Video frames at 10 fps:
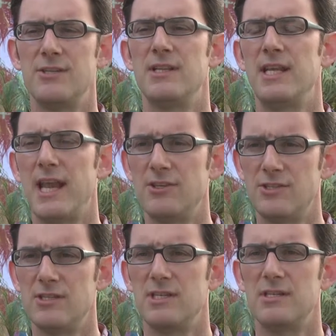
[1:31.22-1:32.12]
and the
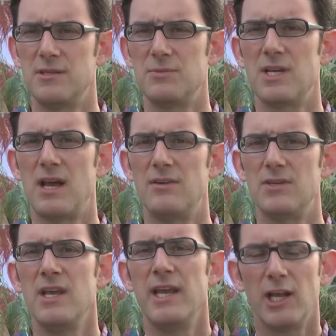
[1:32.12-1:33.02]
agencies themselves,
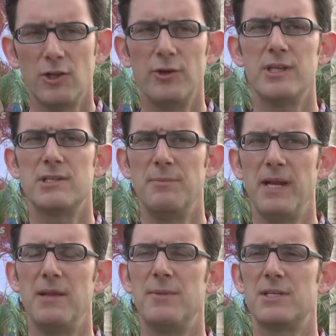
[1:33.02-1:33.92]
including some
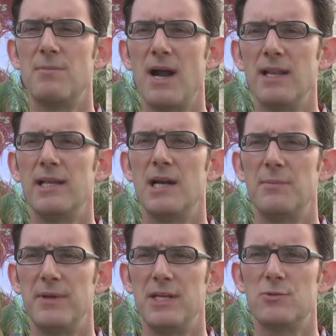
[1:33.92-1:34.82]
media mix modeling
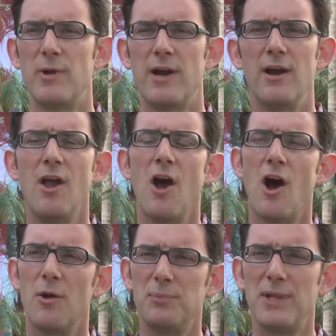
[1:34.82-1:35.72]
companies where
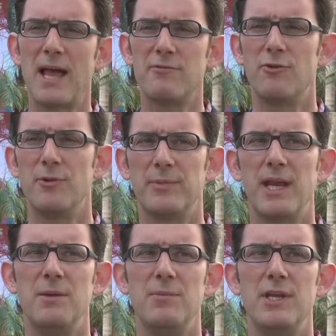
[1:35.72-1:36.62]
our platform
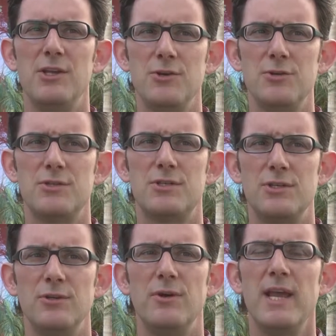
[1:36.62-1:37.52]
can be used
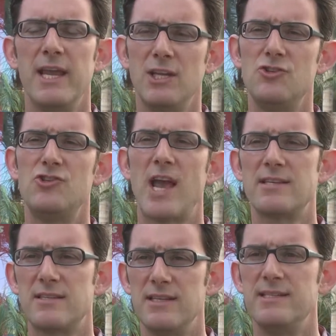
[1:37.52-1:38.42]
to
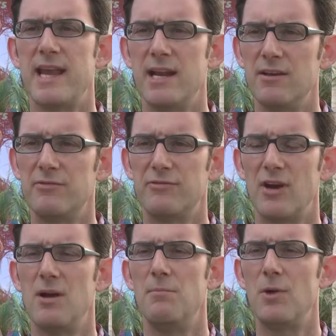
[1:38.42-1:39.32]
ingest the data
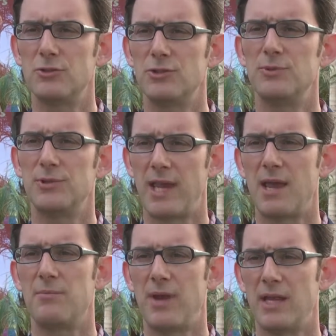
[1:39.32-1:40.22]
from multiple
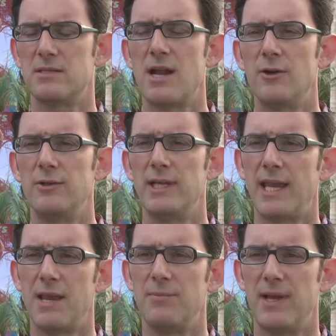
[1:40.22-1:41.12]
campaigns, not only the
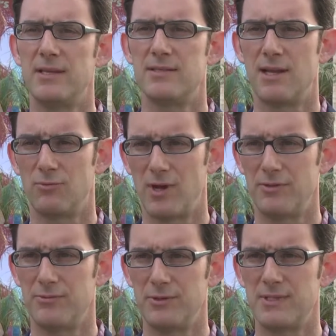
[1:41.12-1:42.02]
campaigns that run
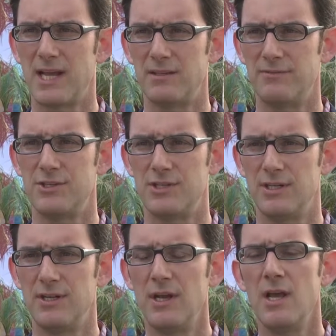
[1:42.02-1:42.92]
through
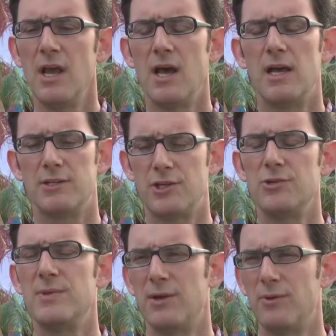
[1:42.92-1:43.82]
television,
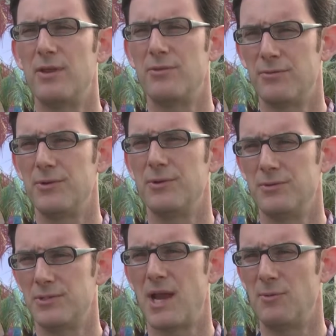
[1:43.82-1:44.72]
that run
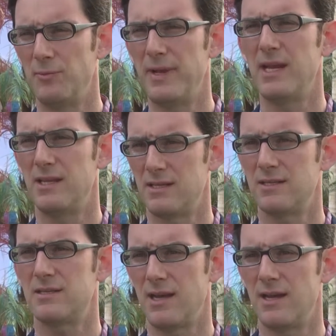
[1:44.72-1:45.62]
through Simul
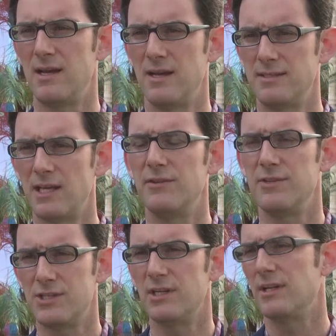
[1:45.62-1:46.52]
Media's
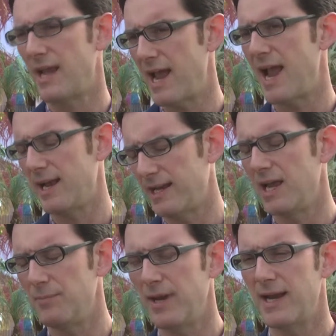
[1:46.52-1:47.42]
television
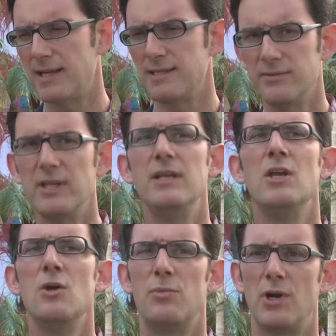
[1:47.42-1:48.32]
campaign activity,
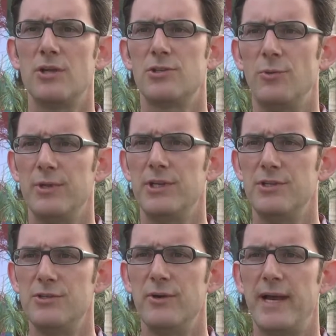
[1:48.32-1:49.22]
but also what they're
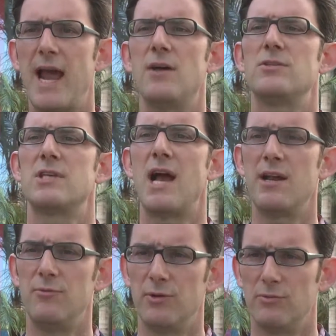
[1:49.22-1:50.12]
doing outside
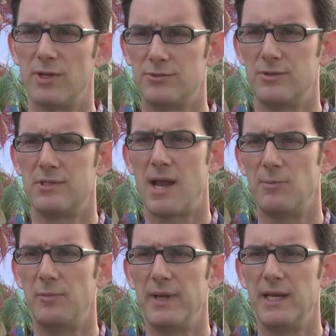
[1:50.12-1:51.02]
of what runs through
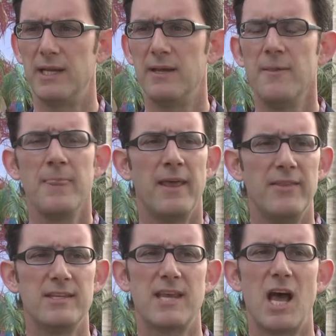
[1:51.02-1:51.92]
Simul Media.
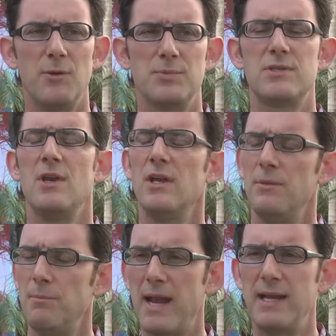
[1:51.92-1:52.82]
And this helps
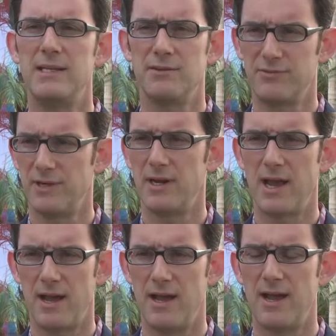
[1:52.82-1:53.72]
many different
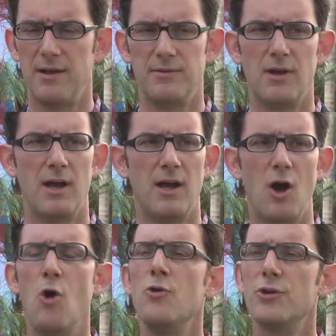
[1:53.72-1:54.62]

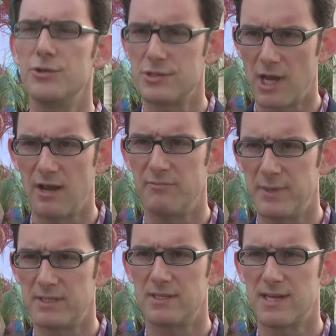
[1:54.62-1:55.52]
owners of
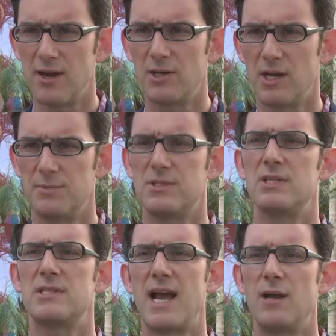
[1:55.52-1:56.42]
business outcomes
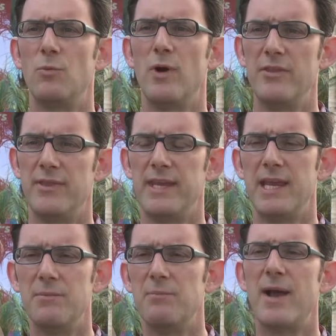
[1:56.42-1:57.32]
decide what the
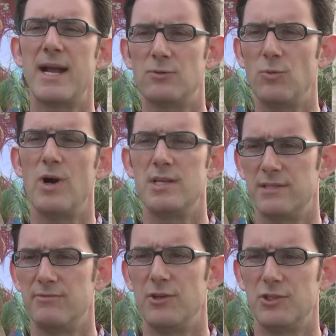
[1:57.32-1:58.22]
impact was
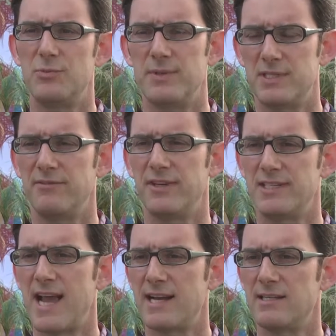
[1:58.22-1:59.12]
of those specific
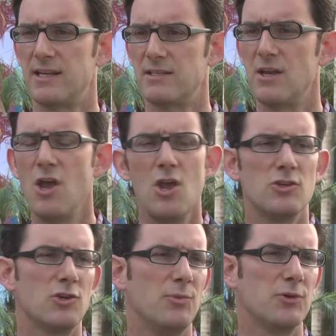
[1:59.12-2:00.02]
tactics.
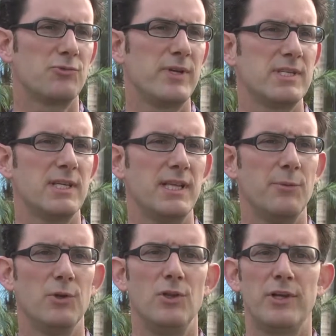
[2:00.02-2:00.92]
So most recently,
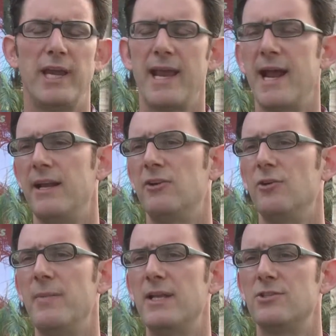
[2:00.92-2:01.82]
we're looking at
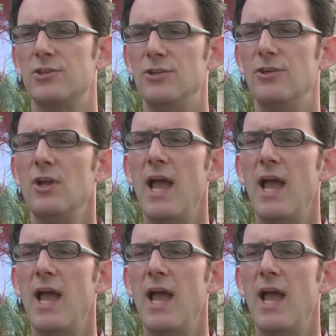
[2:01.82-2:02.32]
incremental